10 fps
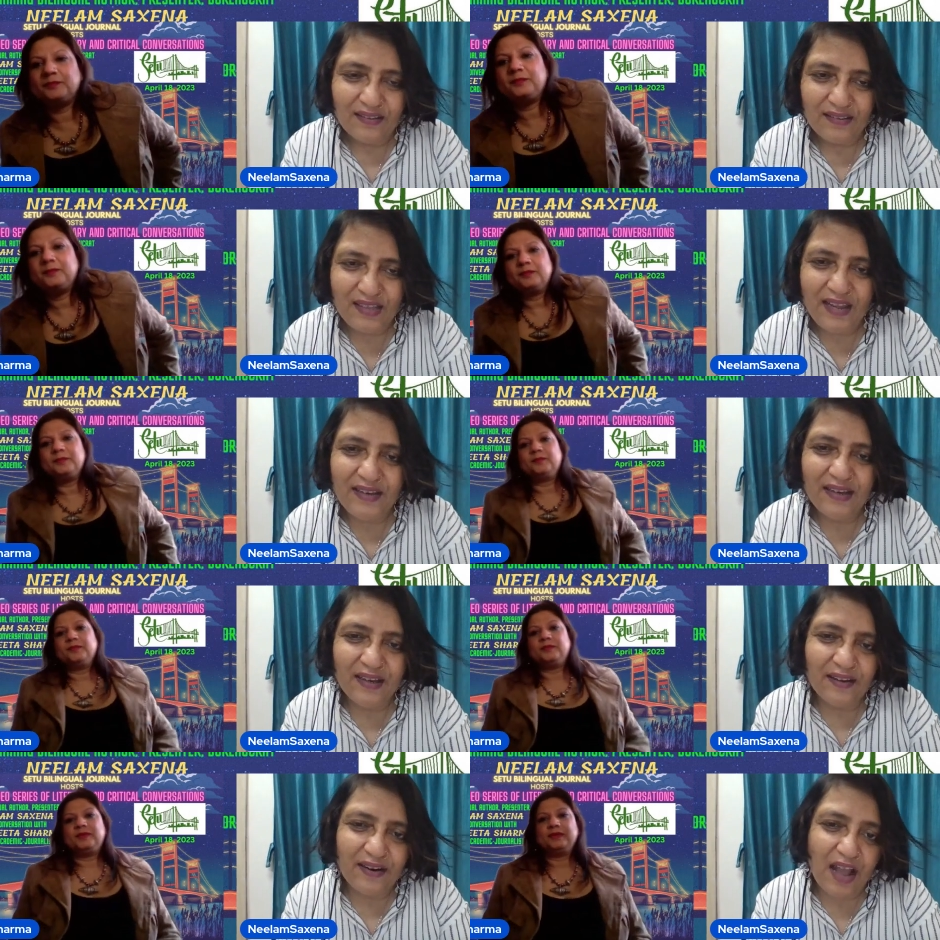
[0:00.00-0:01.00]
Speaker 1: Then
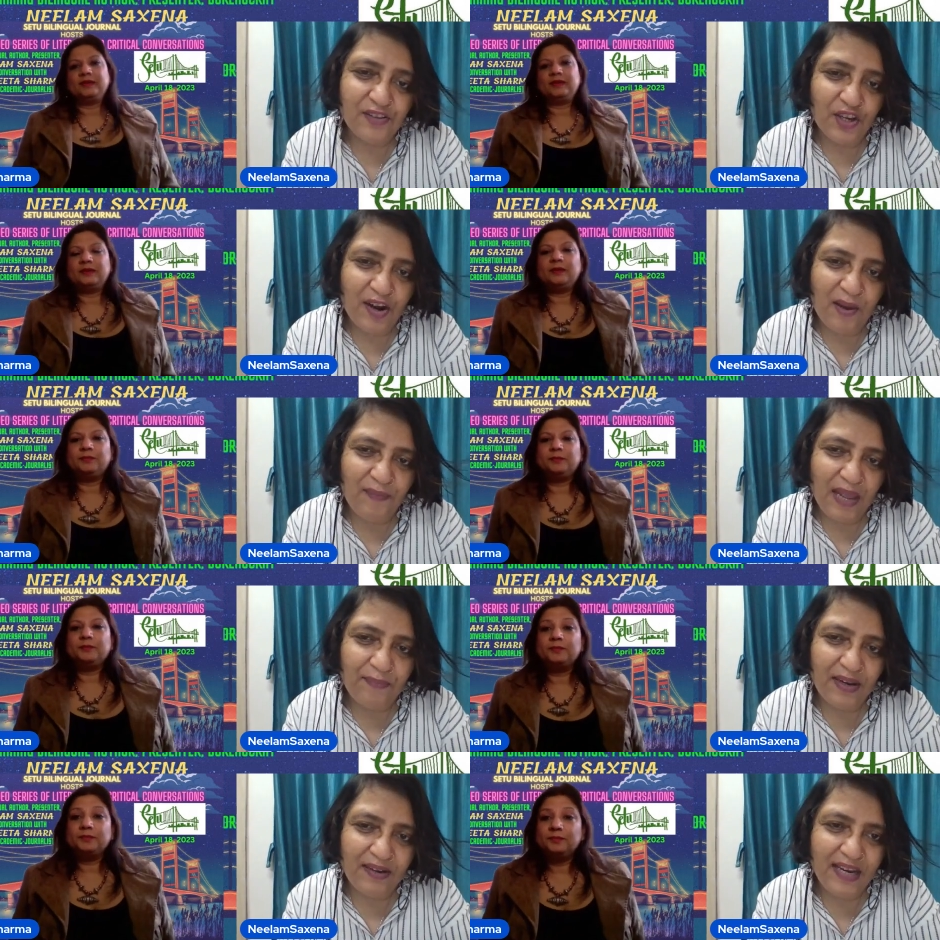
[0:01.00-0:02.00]
uh, Rajaram
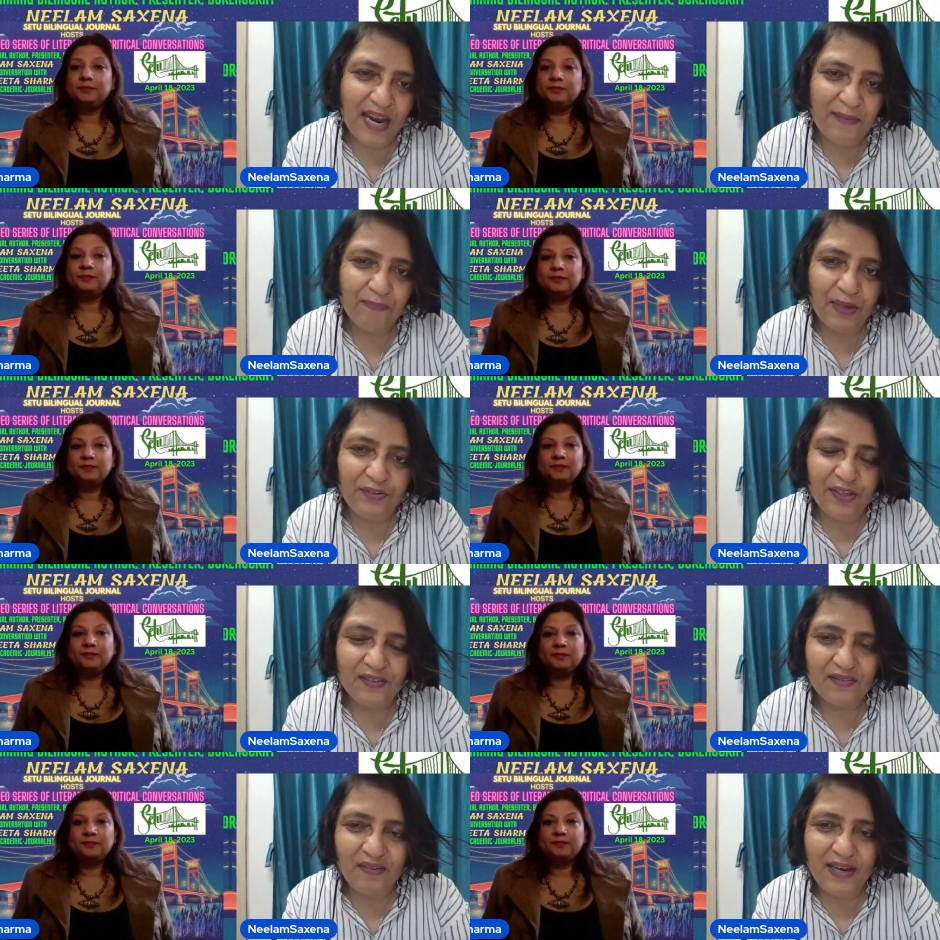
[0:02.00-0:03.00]
Library had
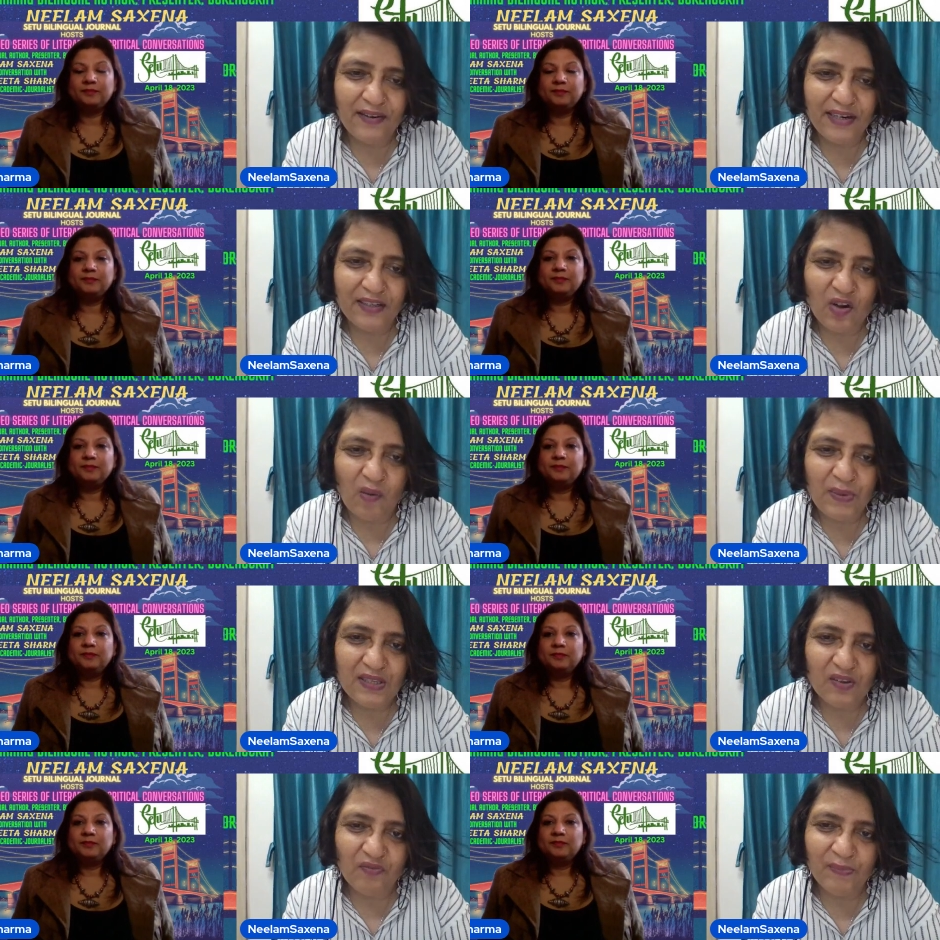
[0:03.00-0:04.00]
purchased three hundred
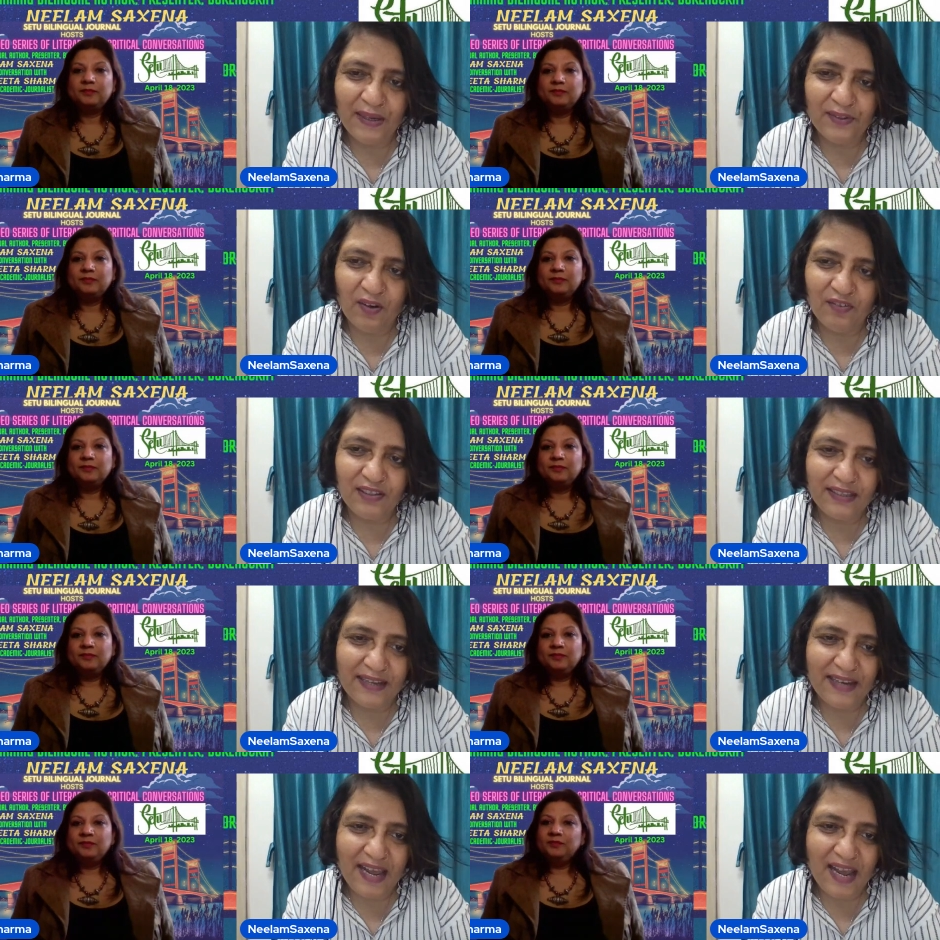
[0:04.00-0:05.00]
copies of my novel,
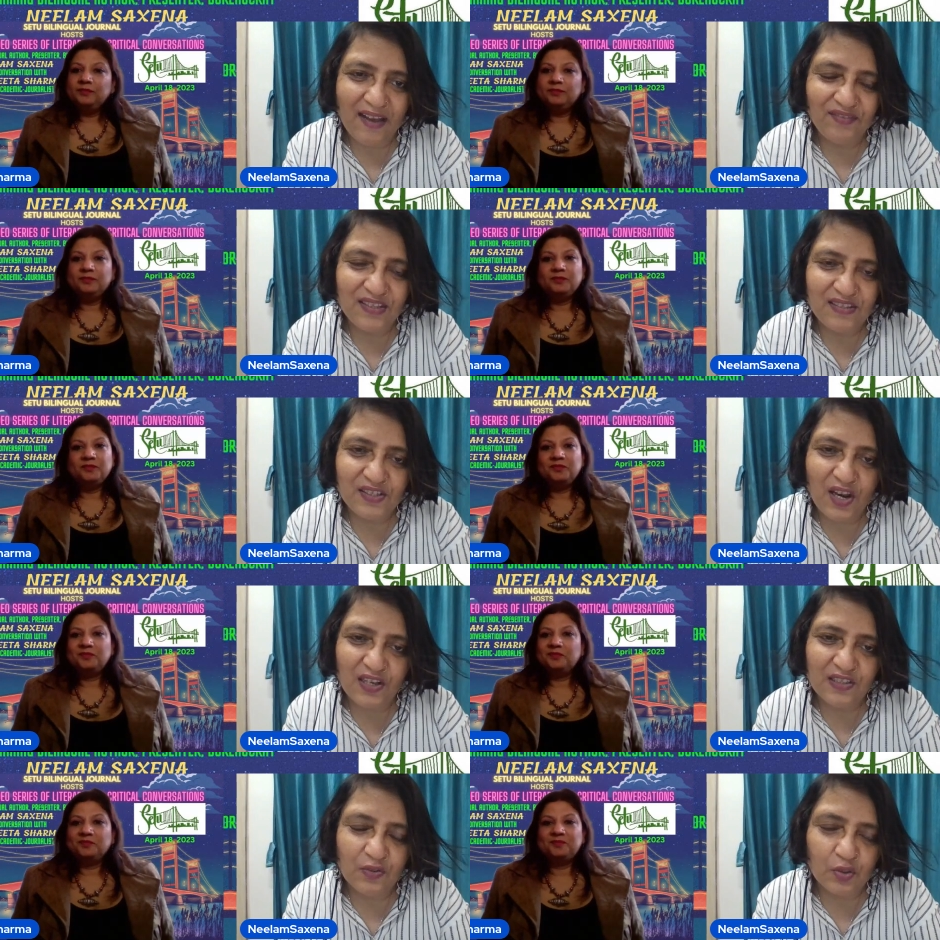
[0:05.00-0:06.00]
Can I Have This
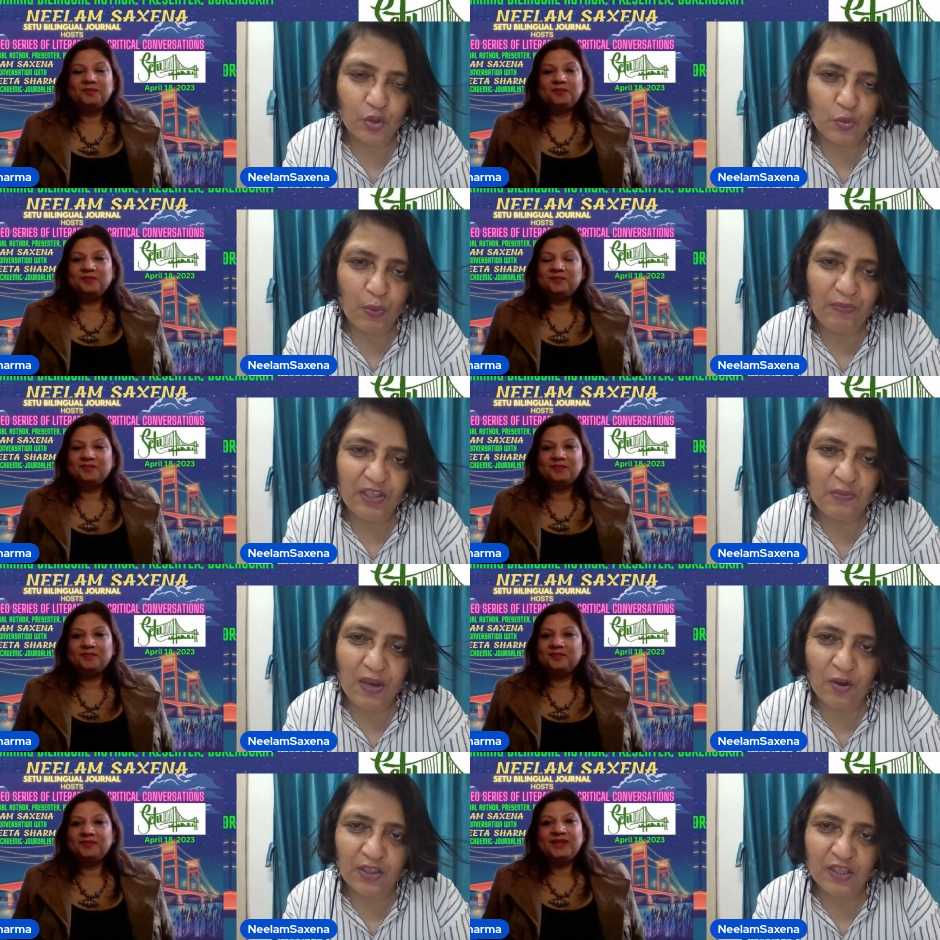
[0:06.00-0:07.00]
Chance, which was published
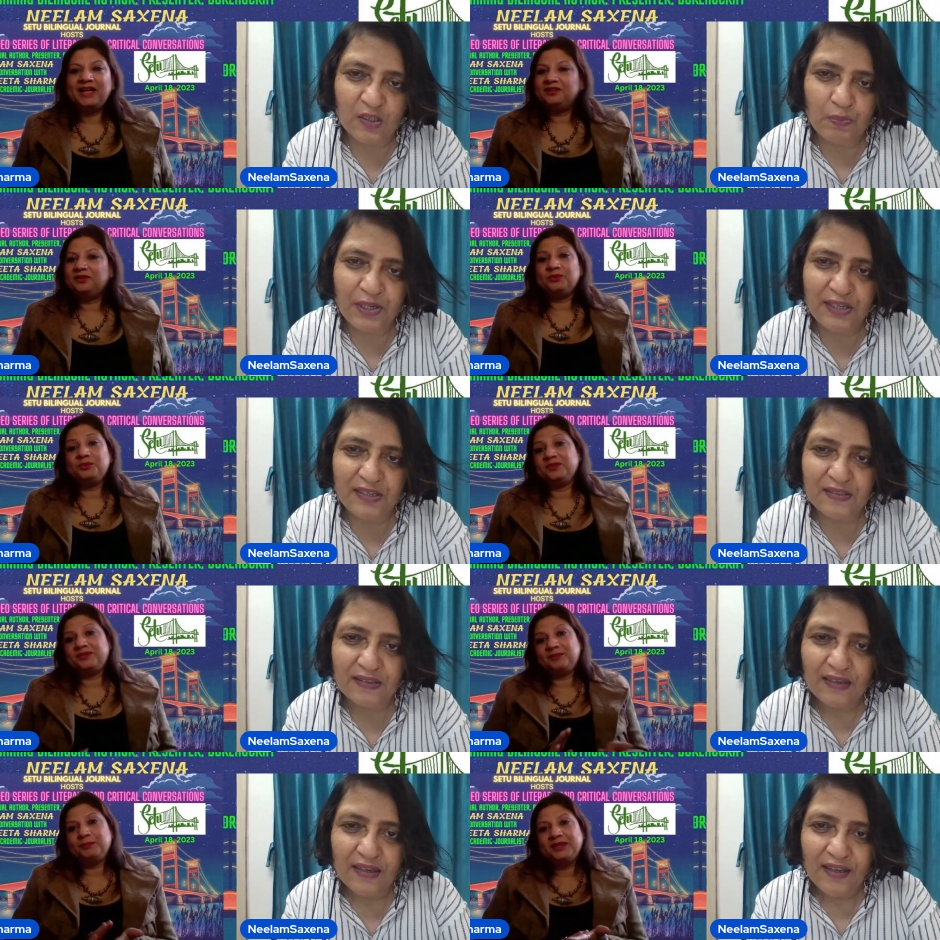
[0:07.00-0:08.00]
by Authors That Press. That
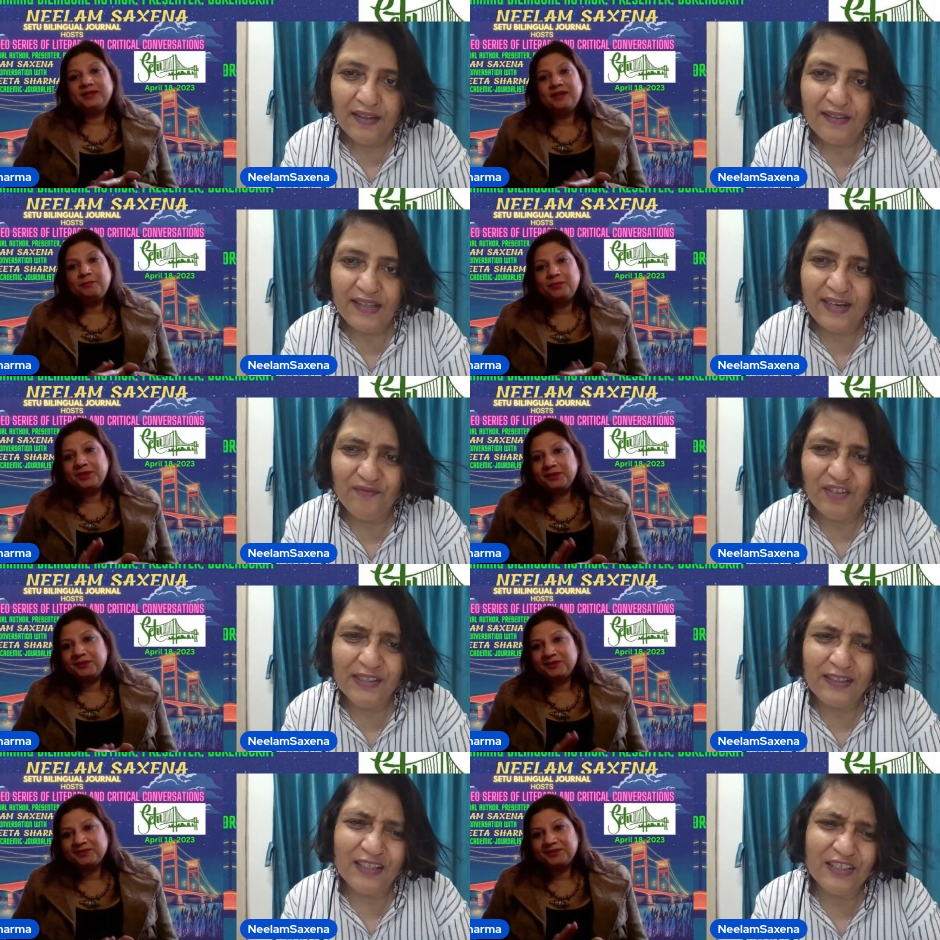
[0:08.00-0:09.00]
is a big number.
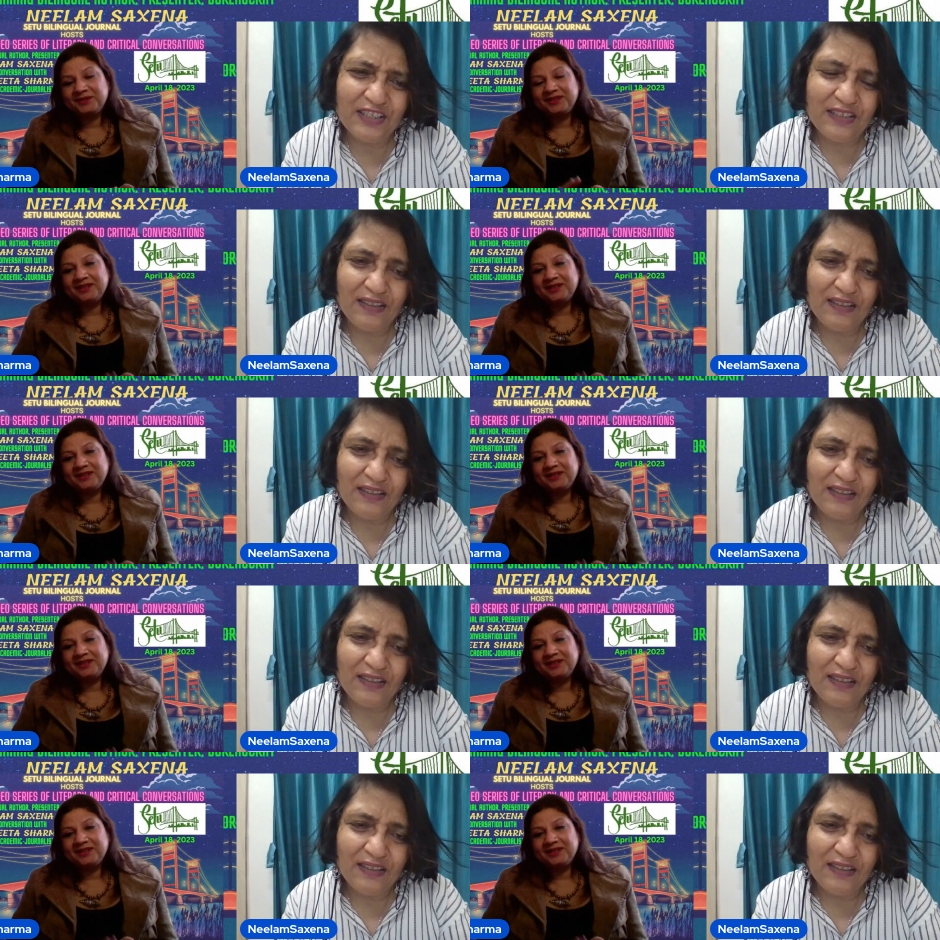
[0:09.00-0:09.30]
Then Wintersh